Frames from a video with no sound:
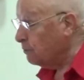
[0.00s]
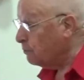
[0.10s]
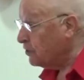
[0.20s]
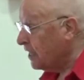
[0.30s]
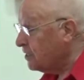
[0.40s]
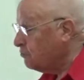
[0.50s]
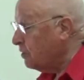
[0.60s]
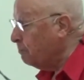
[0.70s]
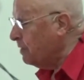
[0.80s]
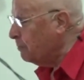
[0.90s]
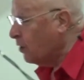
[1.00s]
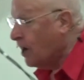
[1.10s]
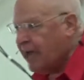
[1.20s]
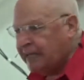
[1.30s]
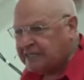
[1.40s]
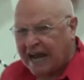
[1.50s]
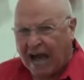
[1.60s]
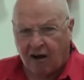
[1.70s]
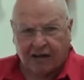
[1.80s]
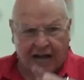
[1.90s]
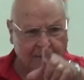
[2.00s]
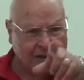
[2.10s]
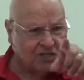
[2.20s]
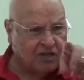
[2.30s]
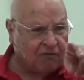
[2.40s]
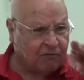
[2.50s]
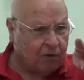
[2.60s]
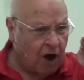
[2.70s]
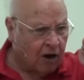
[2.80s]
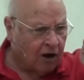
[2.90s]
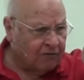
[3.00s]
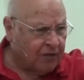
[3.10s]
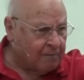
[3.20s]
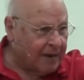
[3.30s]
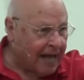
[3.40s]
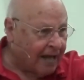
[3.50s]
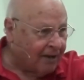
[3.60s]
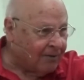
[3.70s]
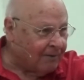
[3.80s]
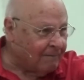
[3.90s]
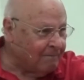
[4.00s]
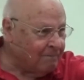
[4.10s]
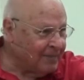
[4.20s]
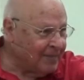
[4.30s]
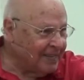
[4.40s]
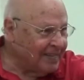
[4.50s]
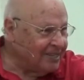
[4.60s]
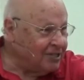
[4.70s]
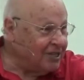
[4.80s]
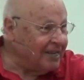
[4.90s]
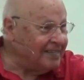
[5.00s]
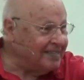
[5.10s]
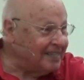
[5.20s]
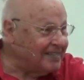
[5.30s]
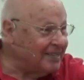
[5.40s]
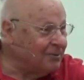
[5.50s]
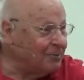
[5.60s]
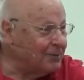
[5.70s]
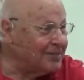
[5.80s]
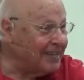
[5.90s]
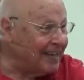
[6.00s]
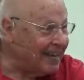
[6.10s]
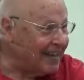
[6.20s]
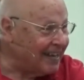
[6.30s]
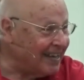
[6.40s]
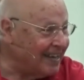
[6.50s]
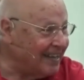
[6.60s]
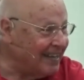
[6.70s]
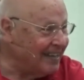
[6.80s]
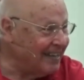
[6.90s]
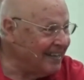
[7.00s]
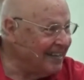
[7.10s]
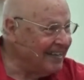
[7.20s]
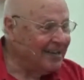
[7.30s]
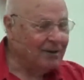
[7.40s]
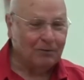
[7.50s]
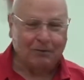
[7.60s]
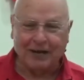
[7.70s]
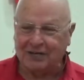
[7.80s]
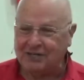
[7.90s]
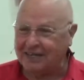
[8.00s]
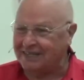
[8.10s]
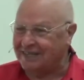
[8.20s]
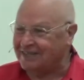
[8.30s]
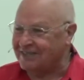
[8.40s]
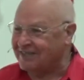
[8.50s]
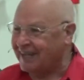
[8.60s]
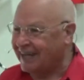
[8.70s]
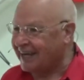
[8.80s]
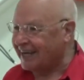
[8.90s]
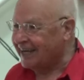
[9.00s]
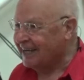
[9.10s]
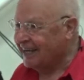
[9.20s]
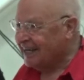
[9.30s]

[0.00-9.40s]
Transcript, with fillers: We put there three people. He said, How come I see four of them now? Jesus was there. When Jesus is there,